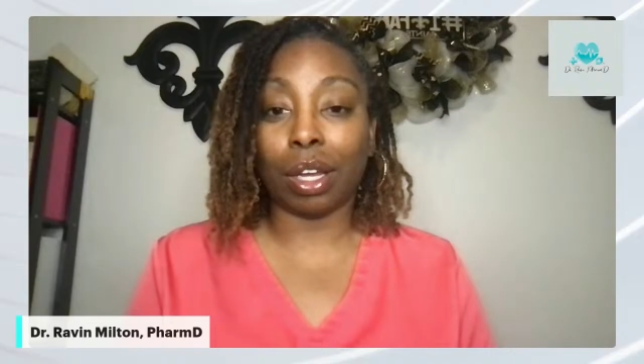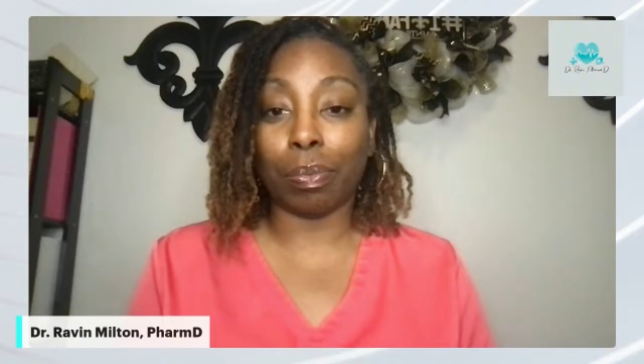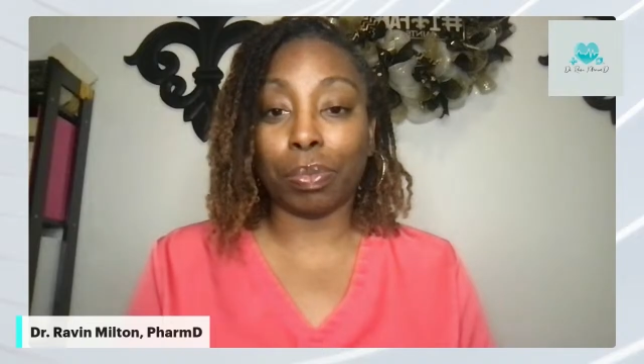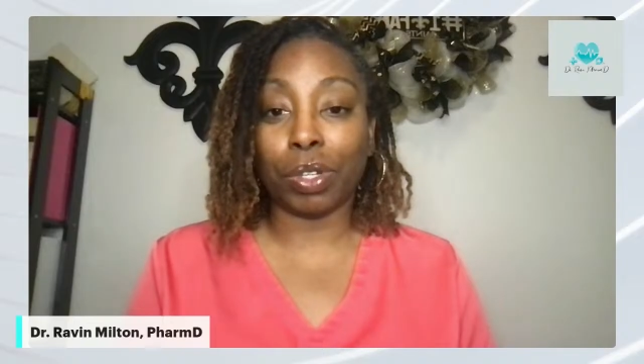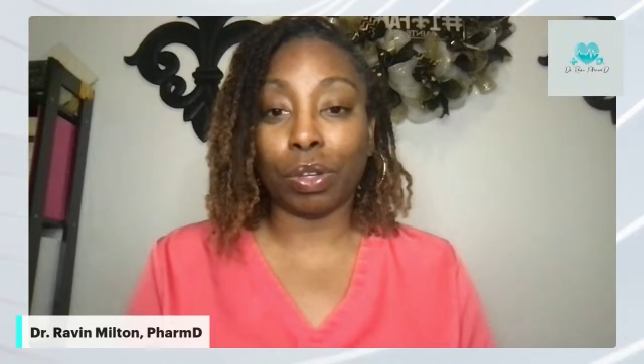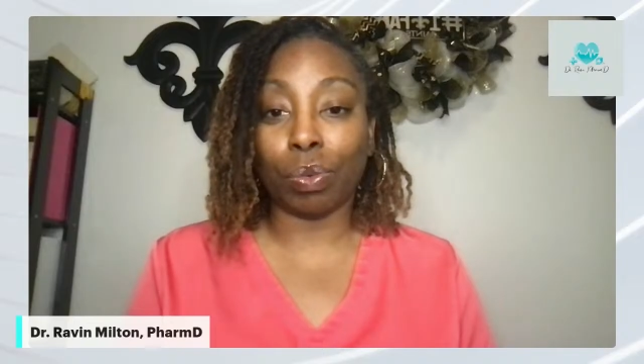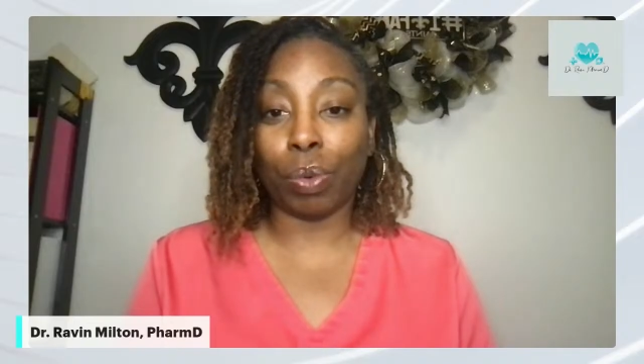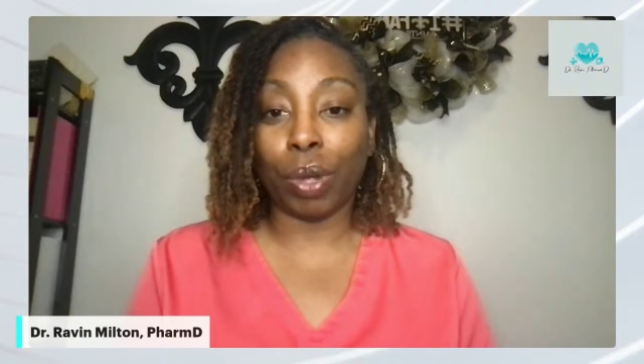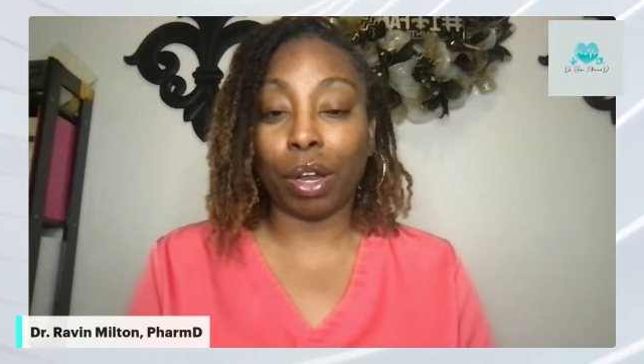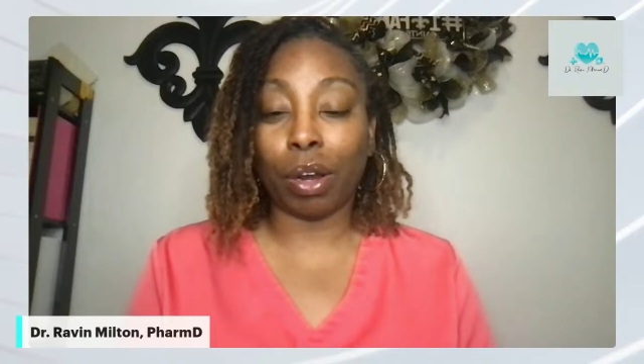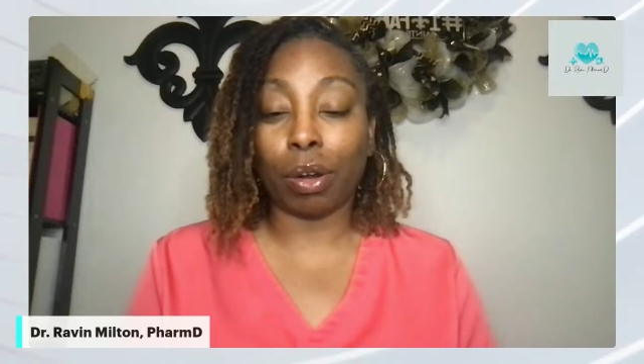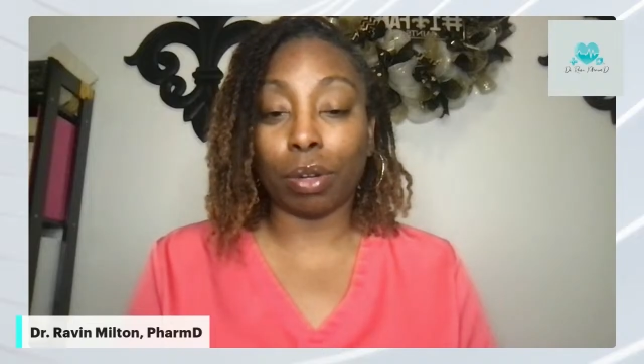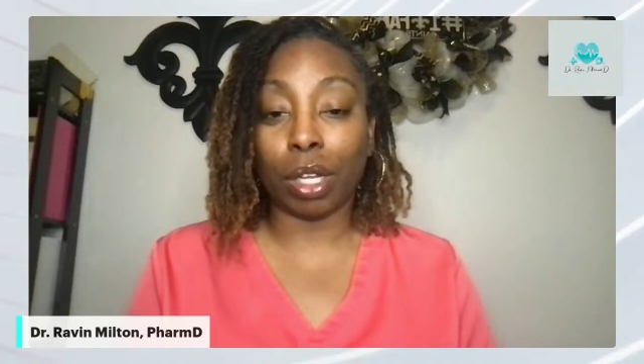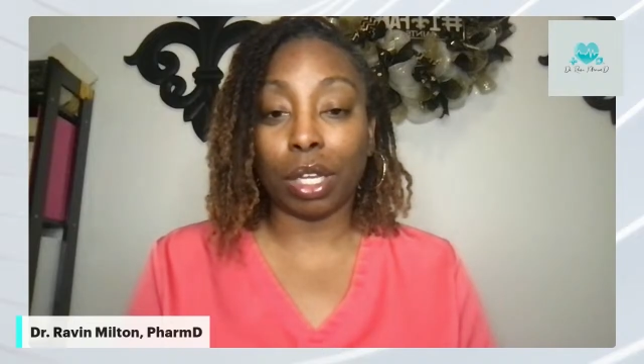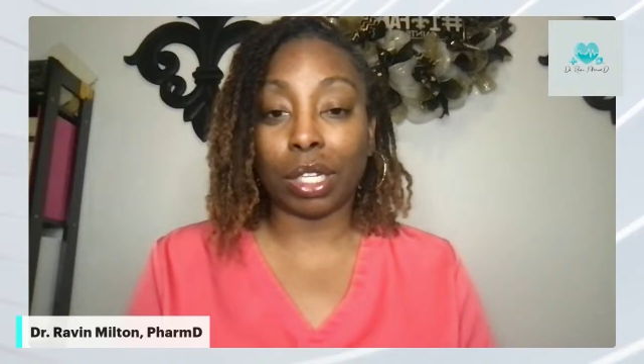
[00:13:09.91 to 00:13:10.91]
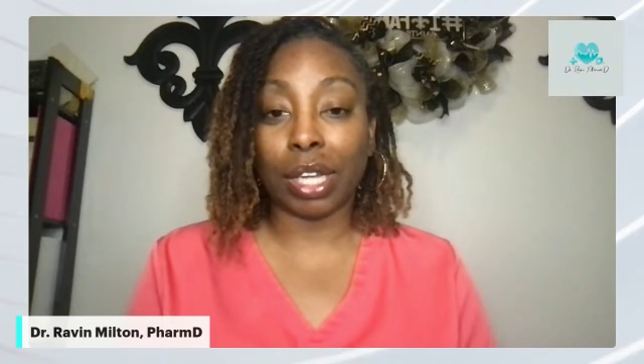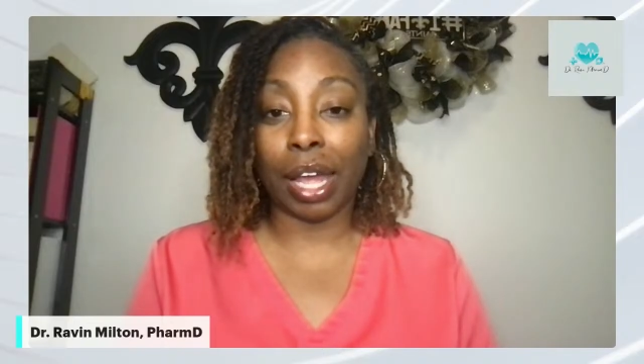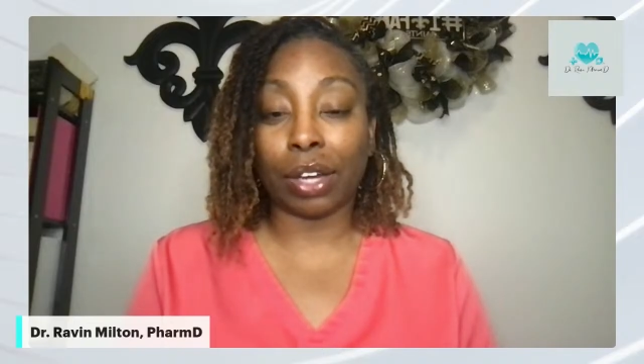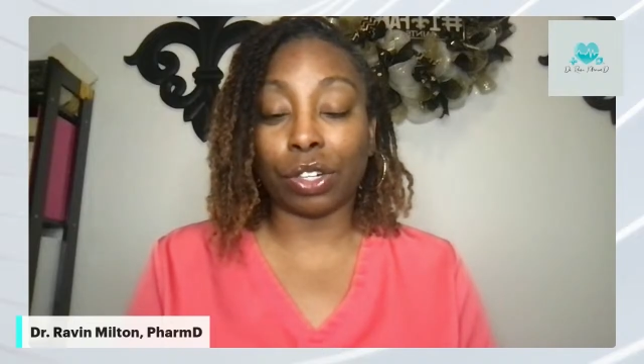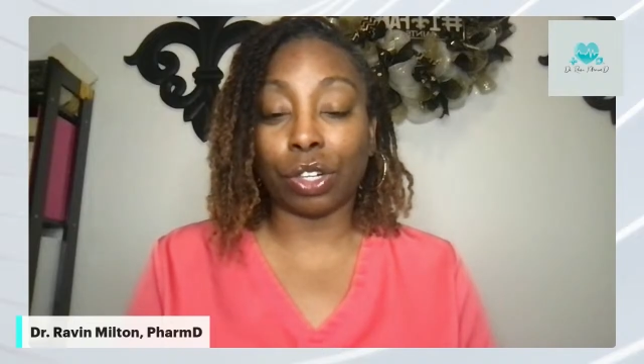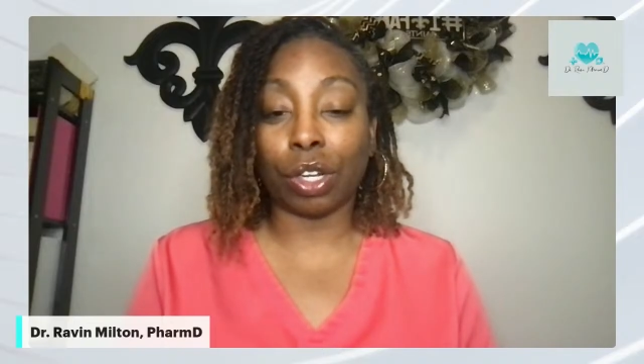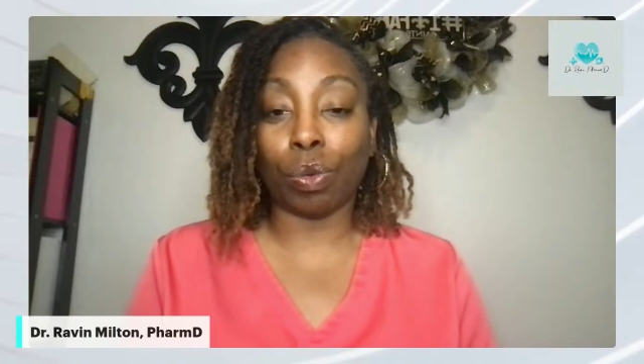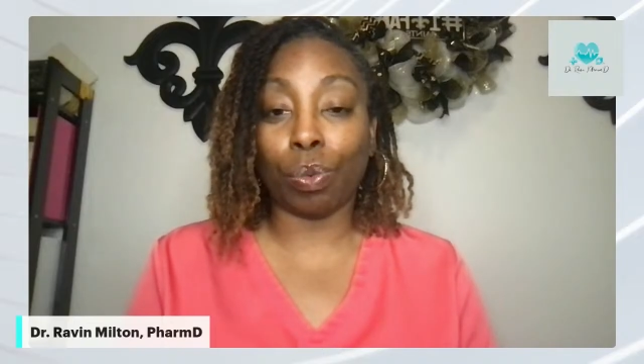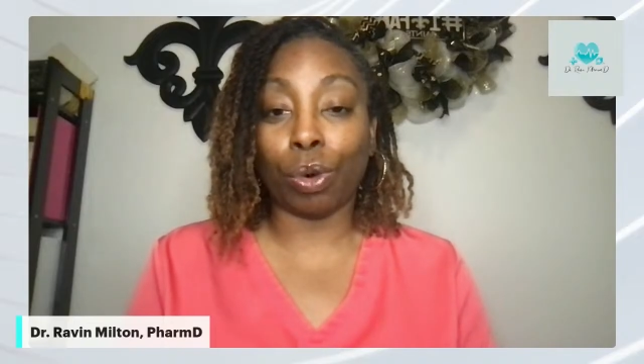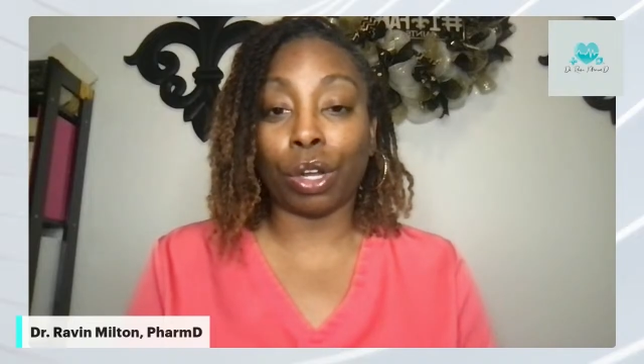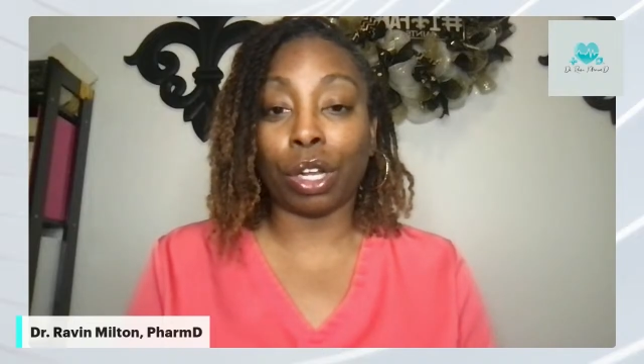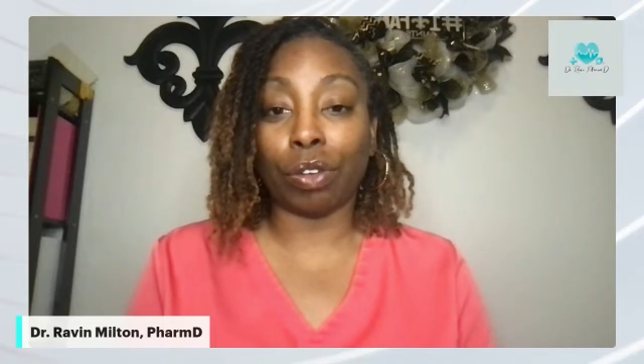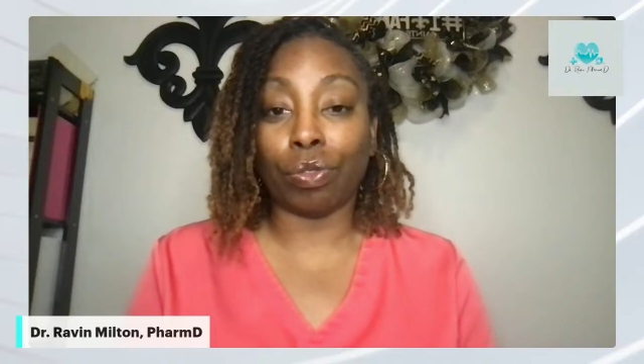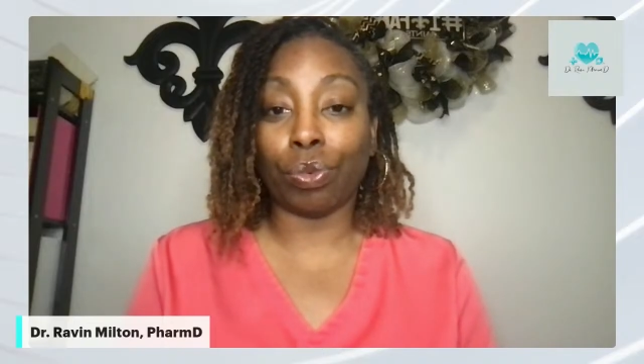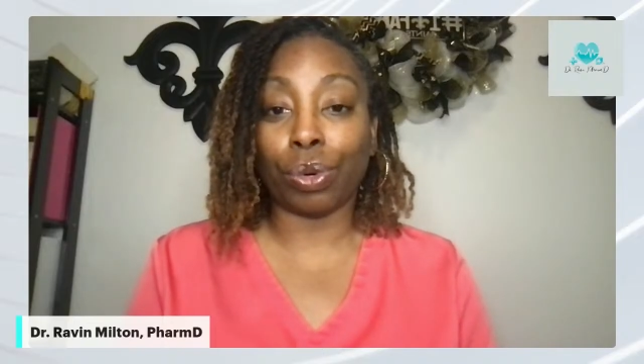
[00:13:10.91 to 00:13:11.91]
up to where it's actually
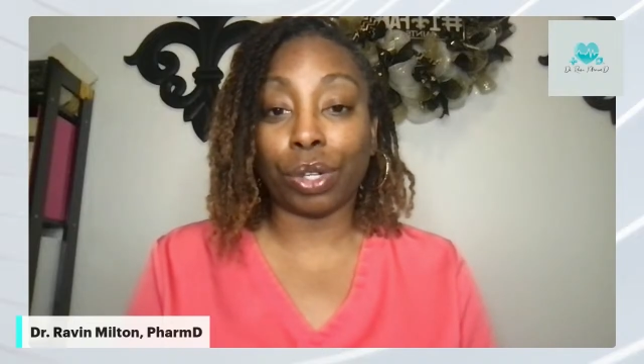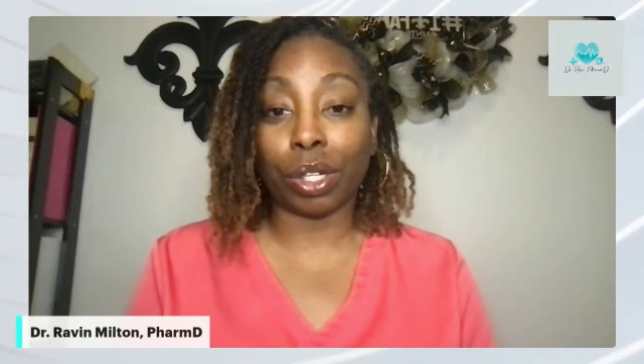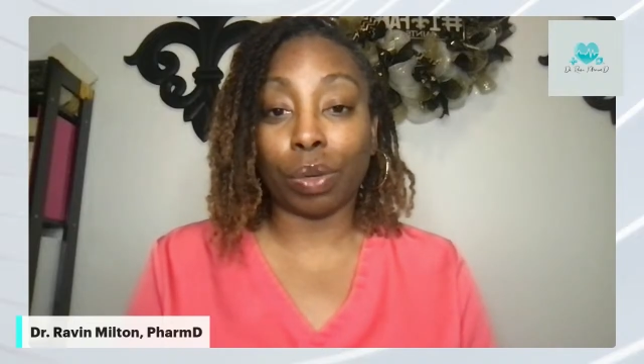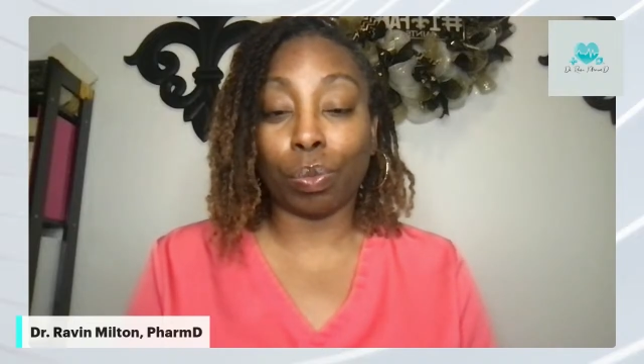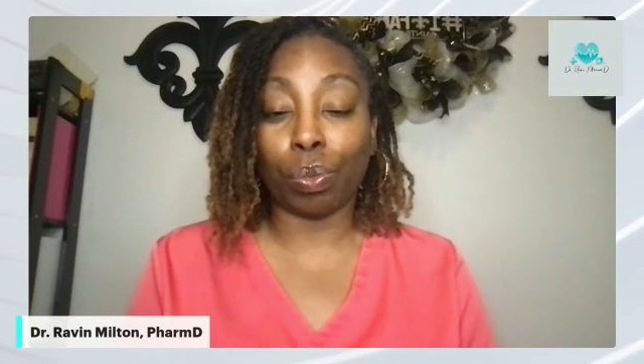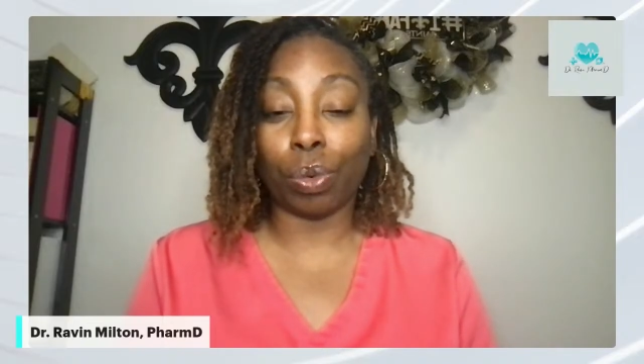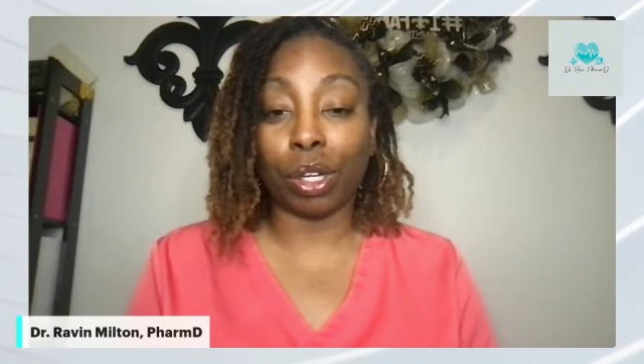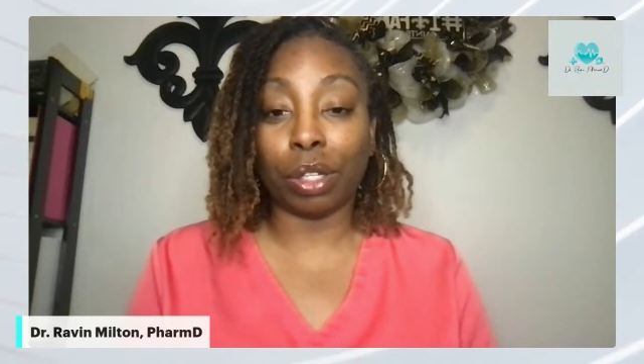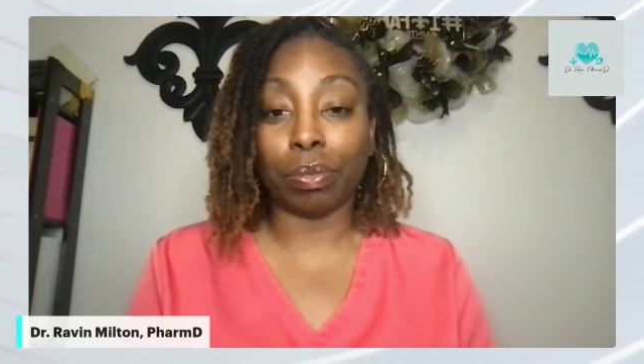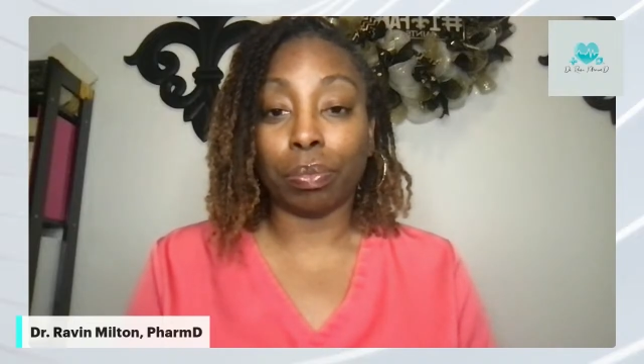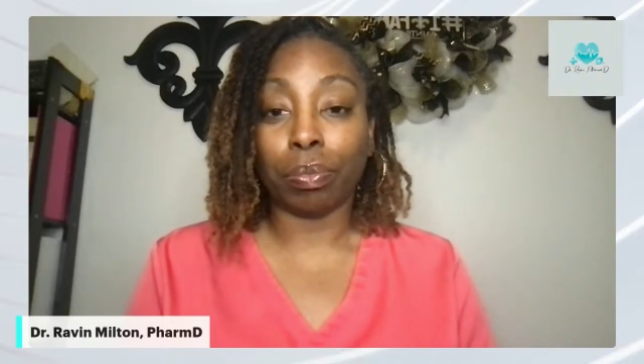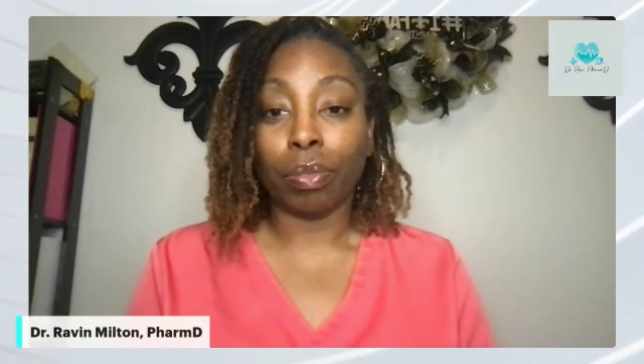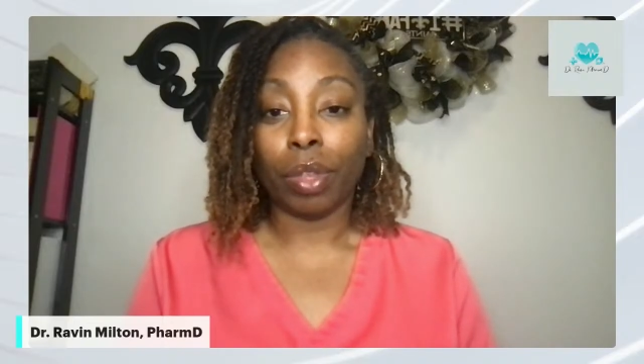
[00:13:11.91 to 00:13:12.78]
working for someone,